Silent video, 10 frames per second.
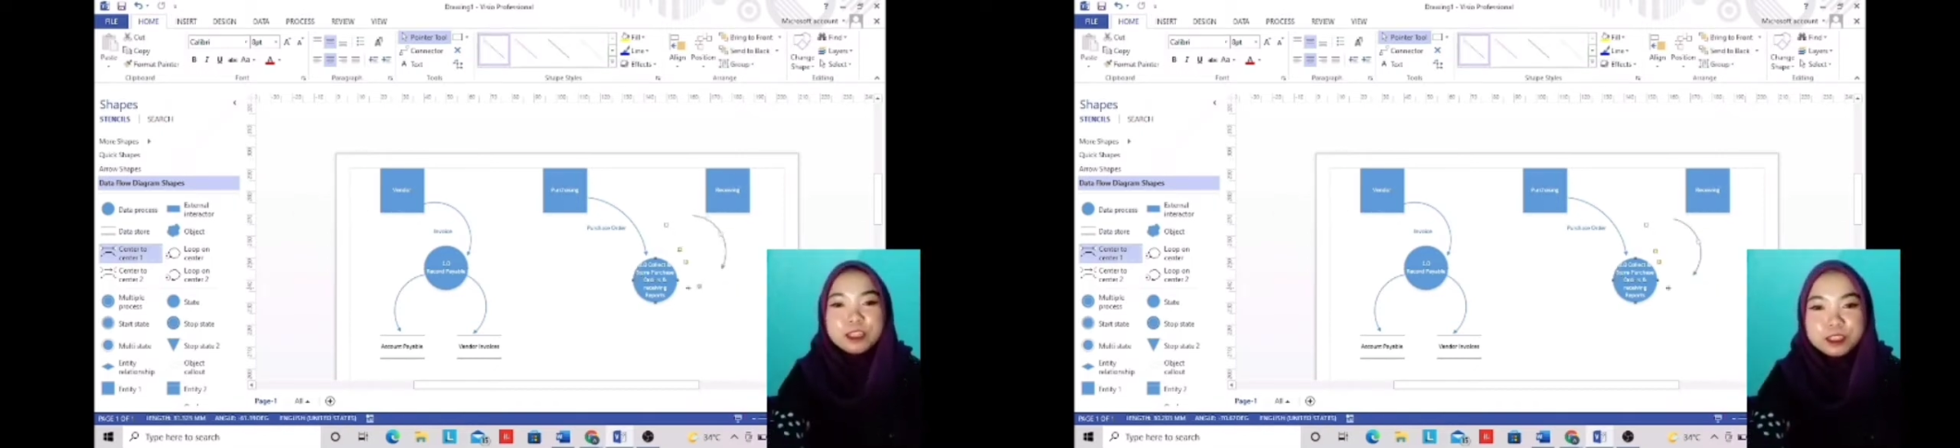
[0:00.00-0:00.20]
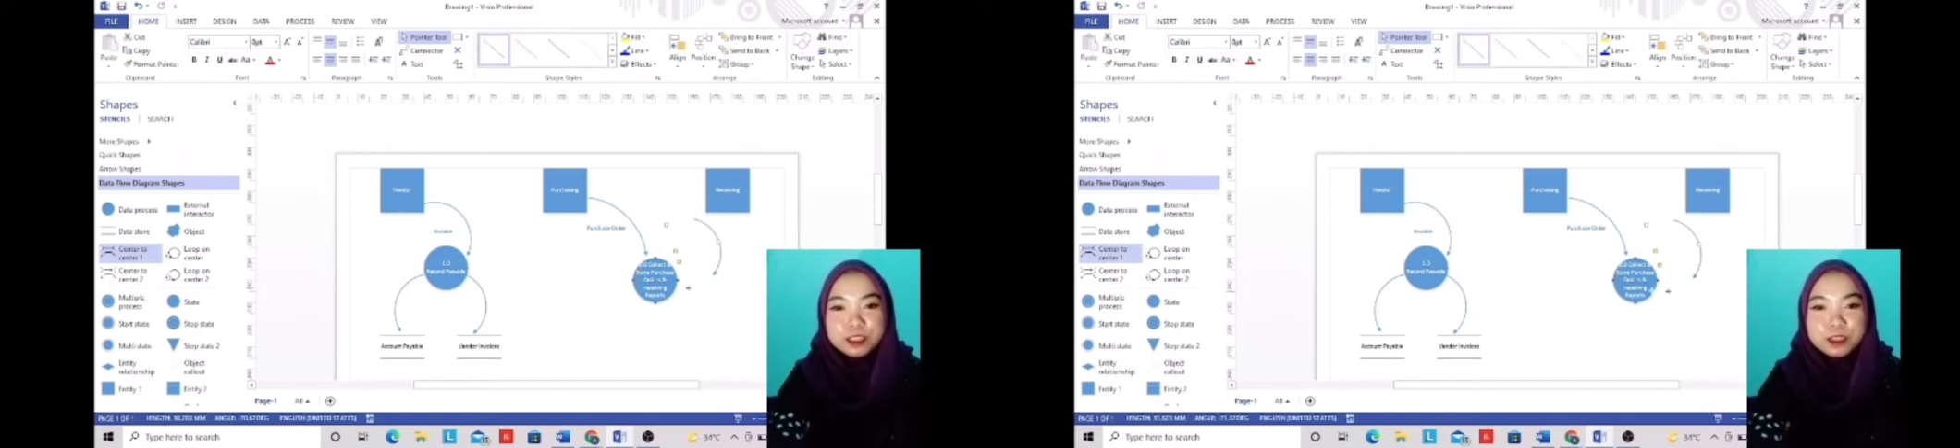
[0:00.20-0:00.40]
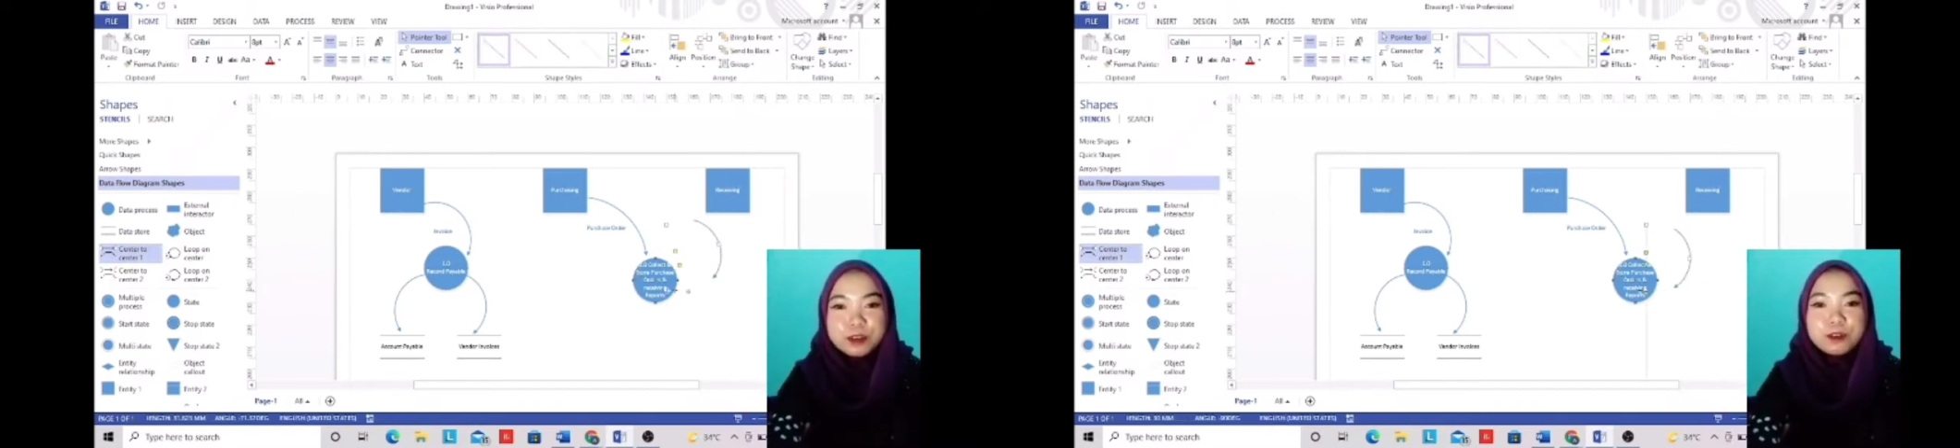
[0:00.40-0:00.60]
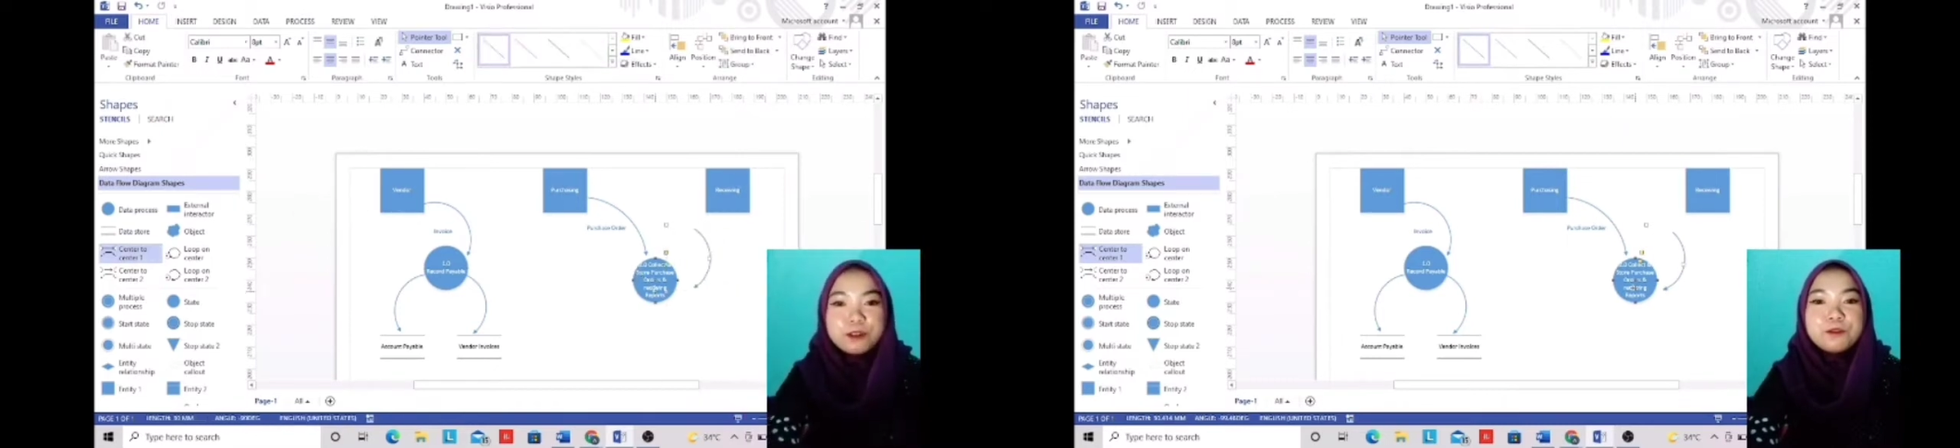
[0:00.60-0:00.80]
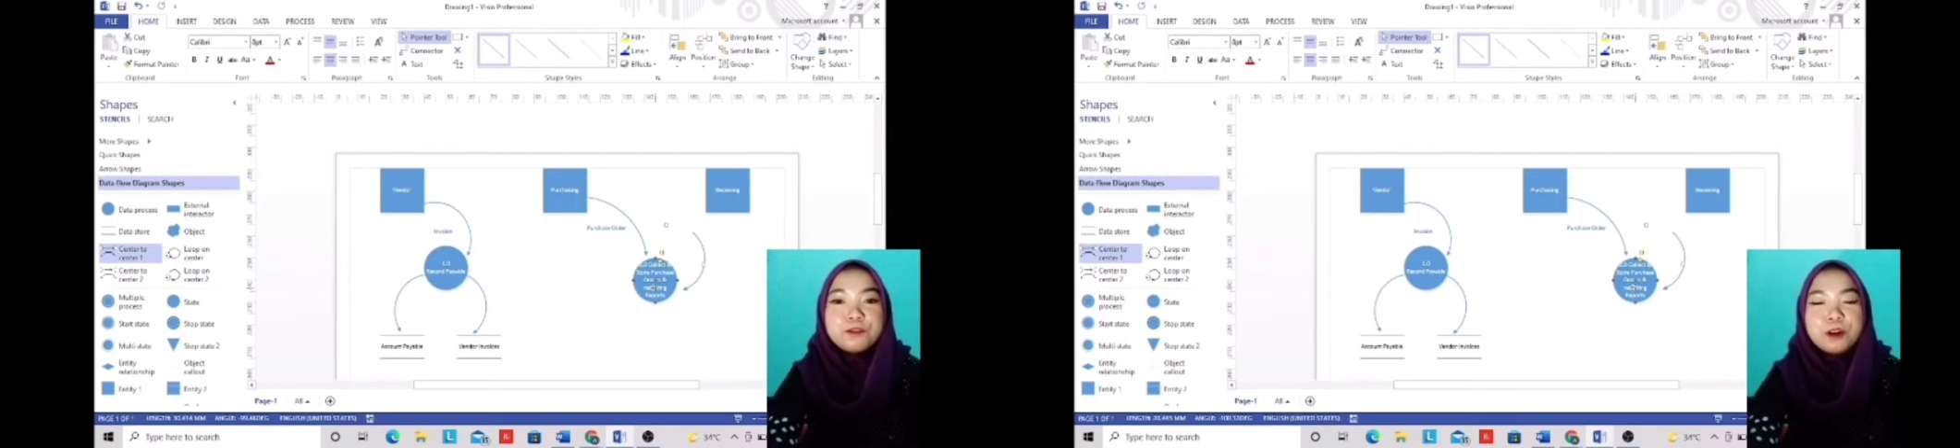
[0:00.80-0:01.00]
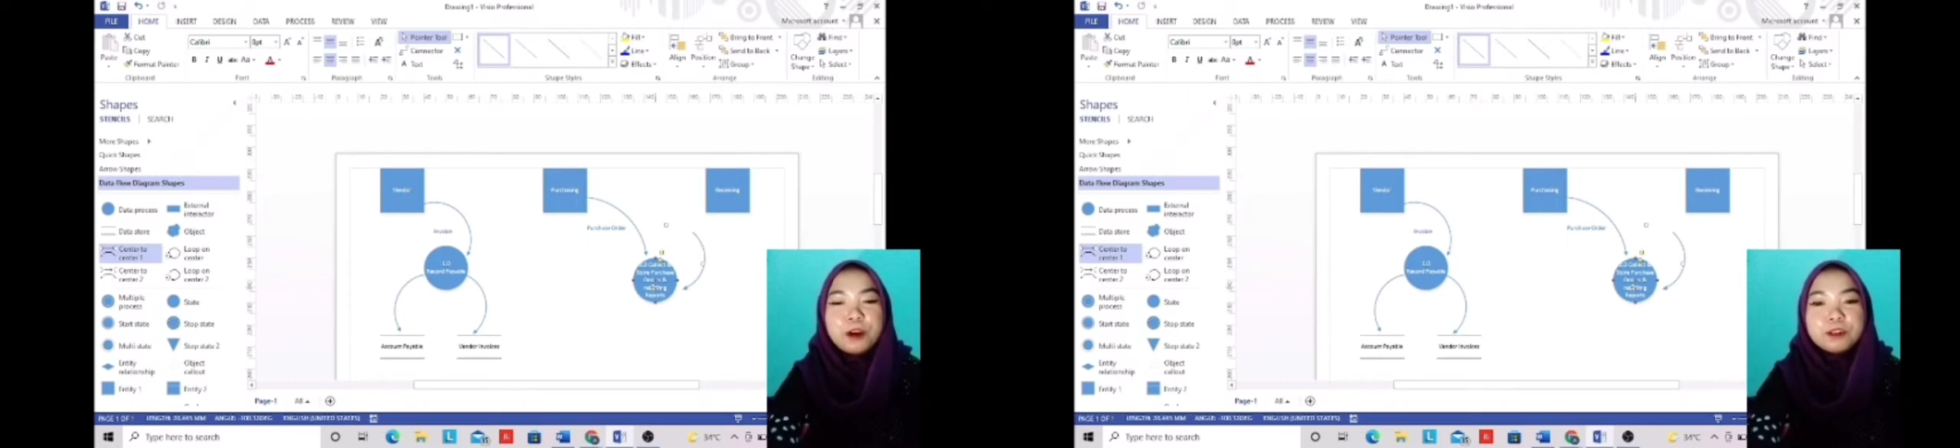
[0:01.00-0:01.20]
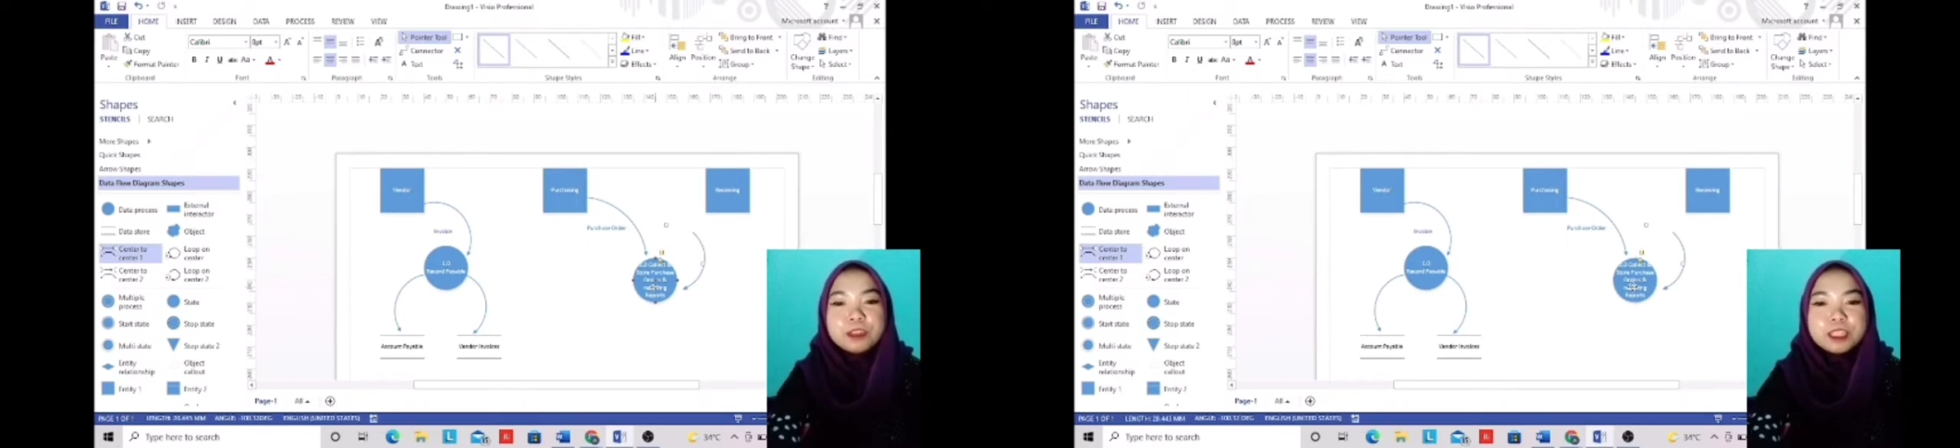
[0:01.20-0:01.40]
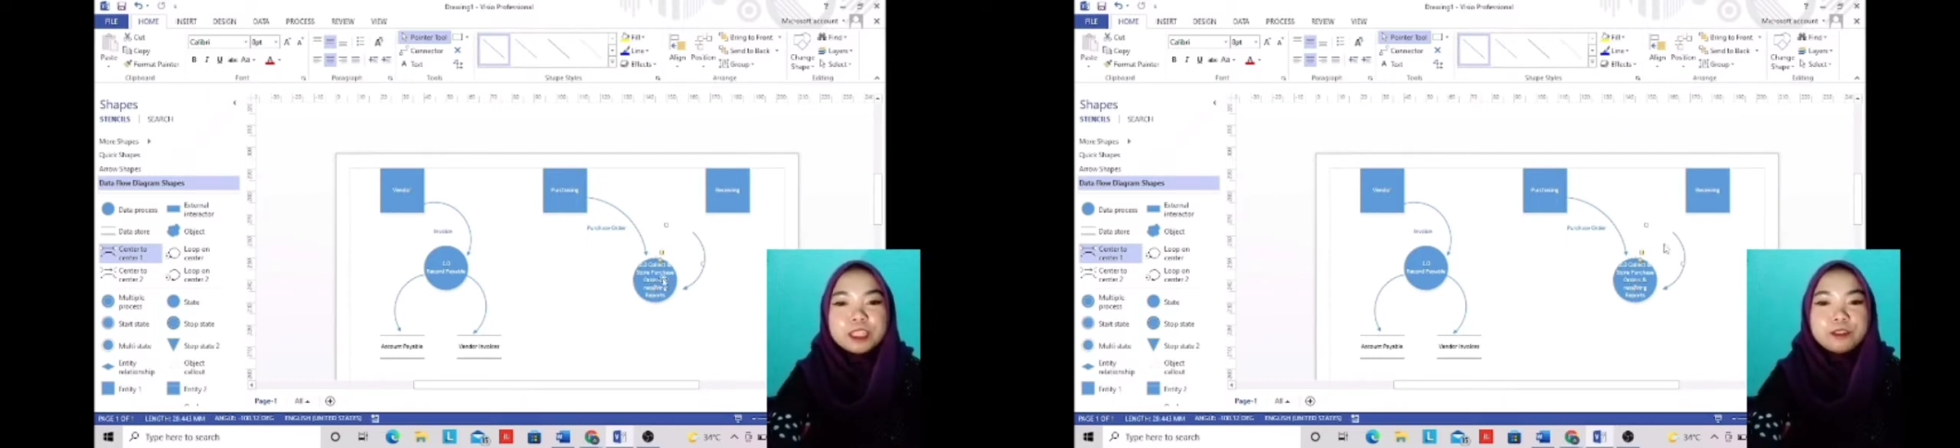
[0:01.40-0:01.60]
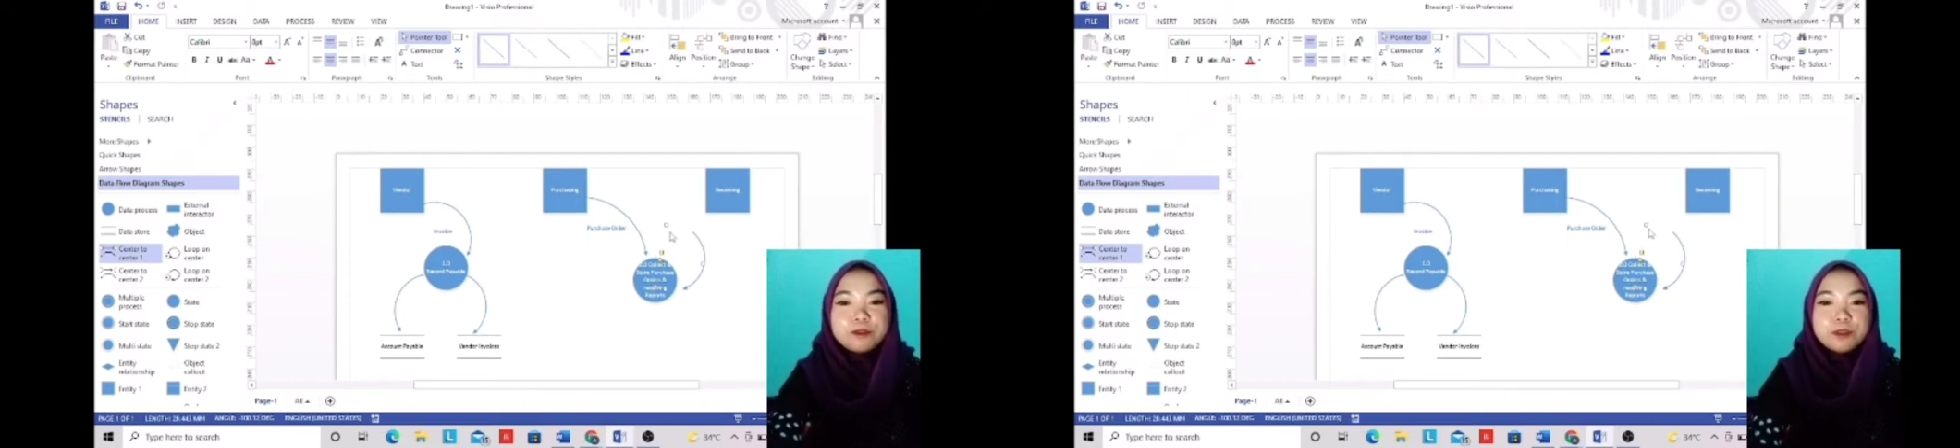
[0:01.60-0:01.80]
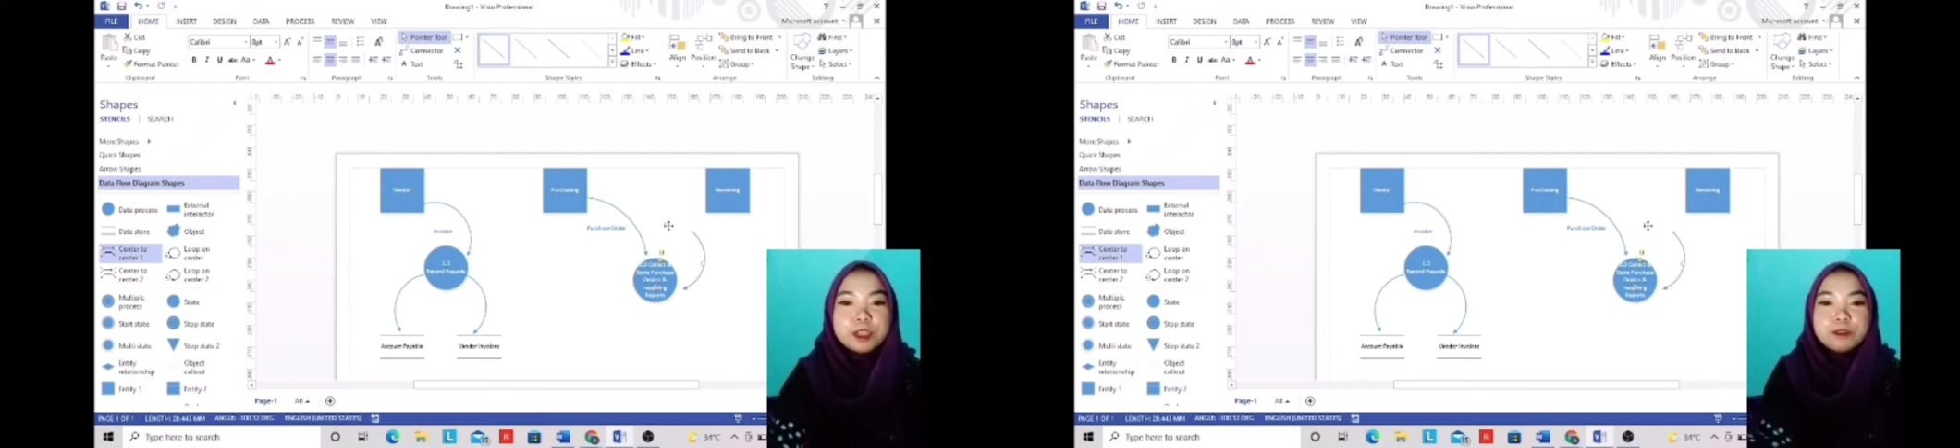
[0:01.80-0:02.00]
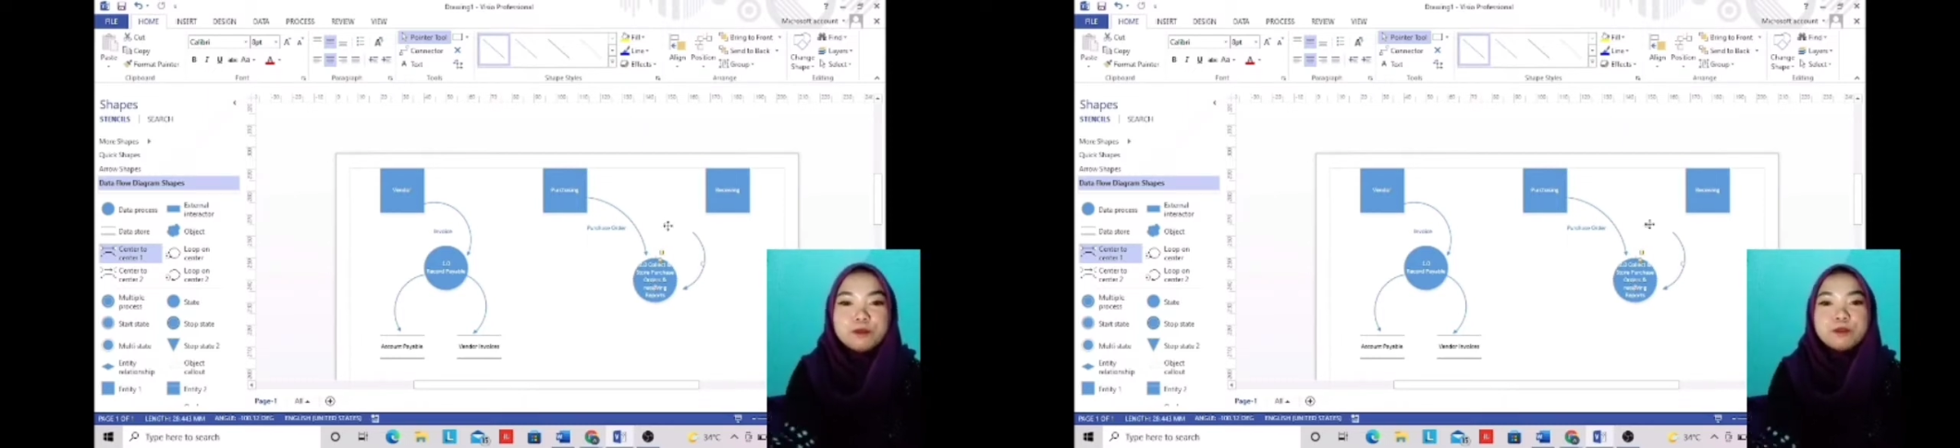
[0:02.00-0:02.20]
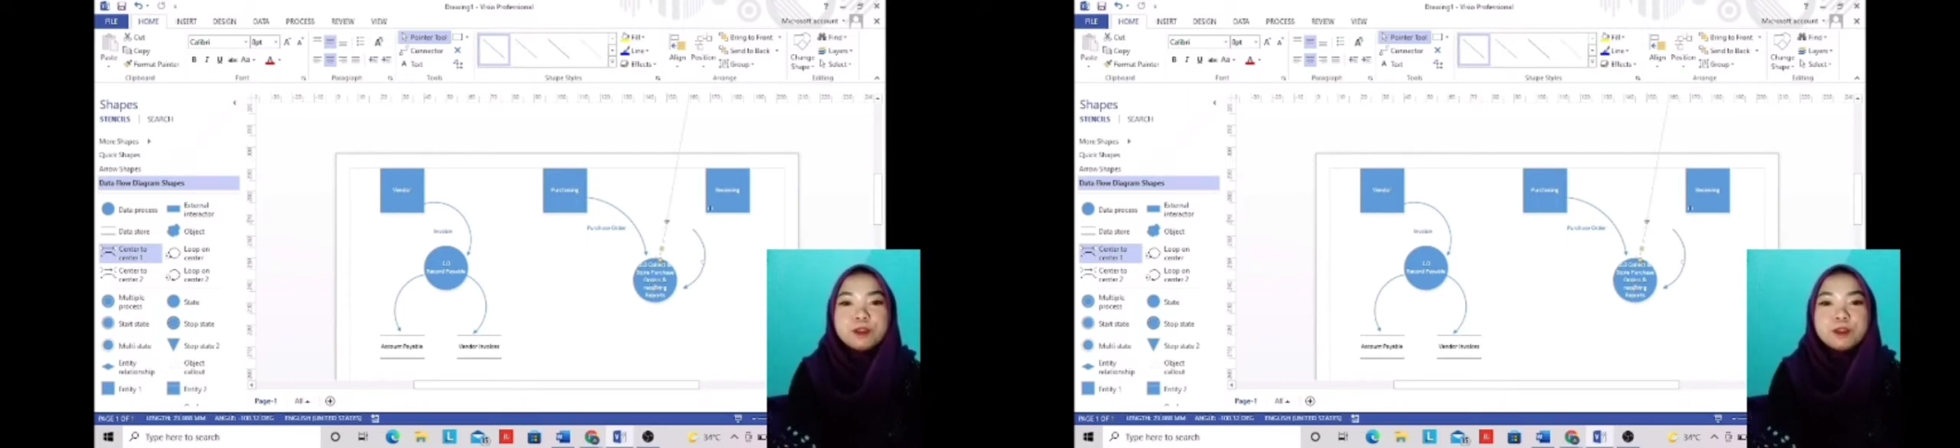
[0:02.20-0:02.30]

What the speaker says: So from receiving,